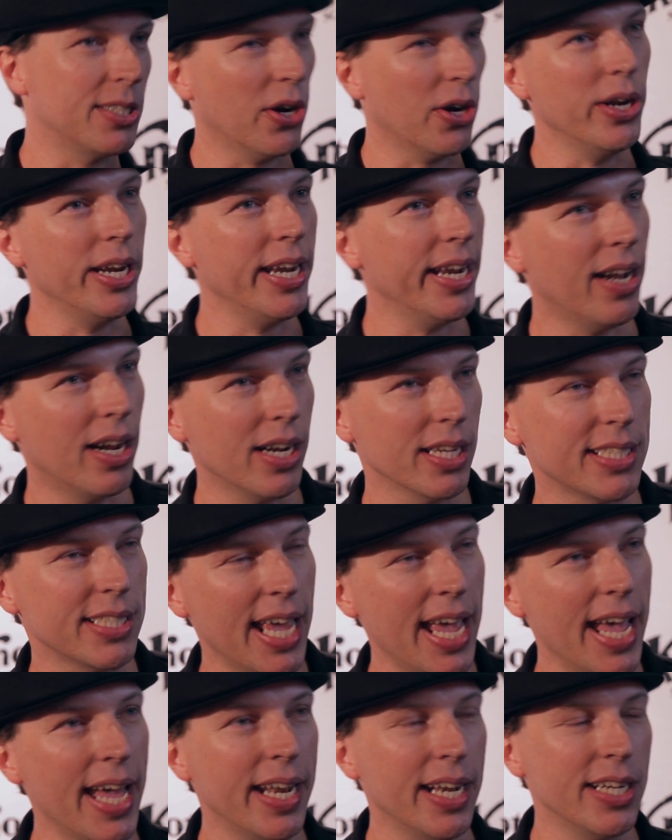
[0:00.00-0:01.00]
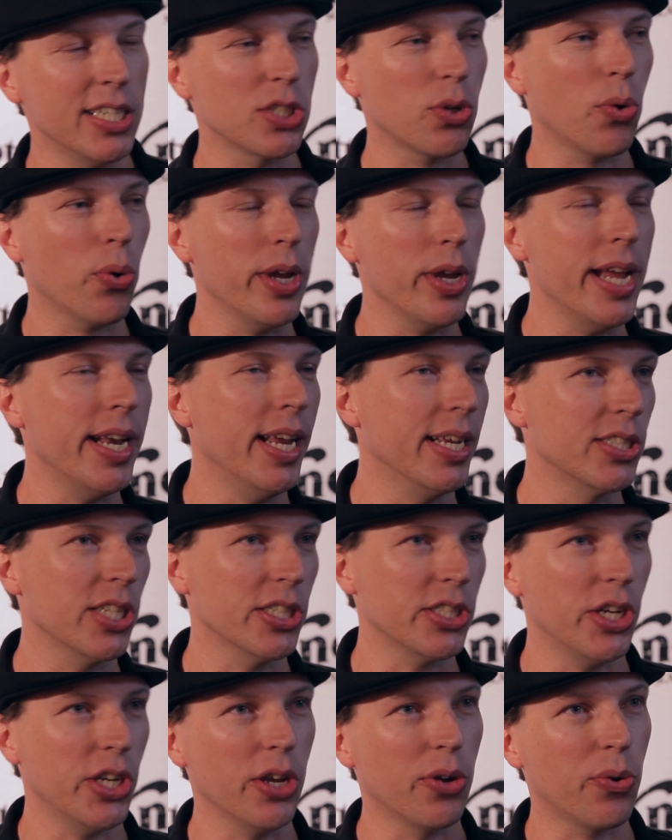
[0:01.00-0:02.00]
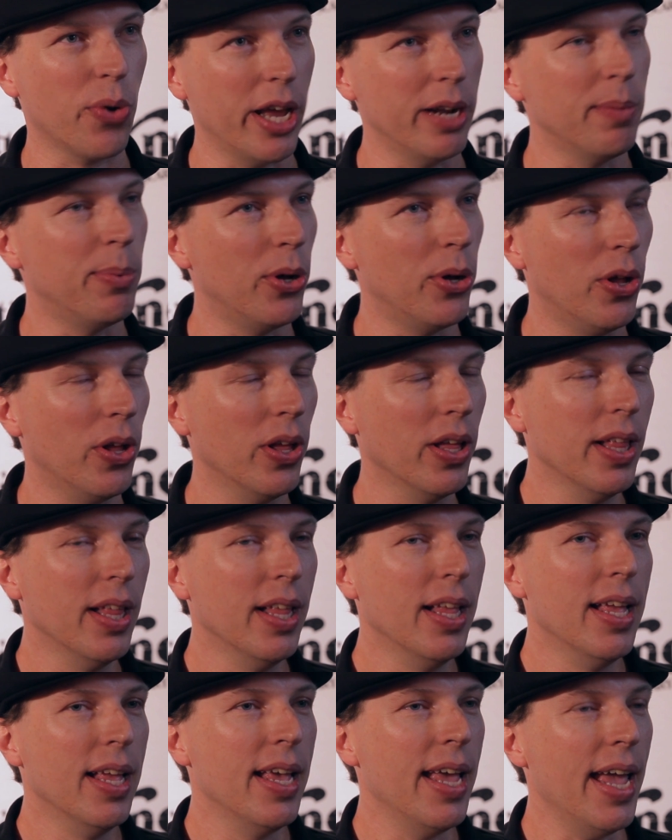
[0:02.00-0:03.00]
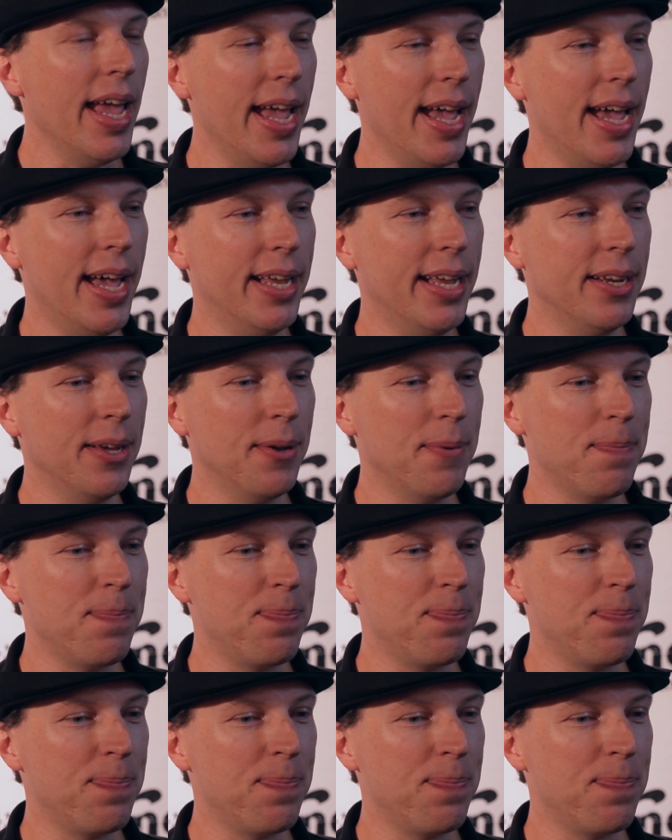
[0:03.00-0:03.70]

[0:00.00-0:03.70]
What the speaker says: turning it on its head and just creating such an incredible and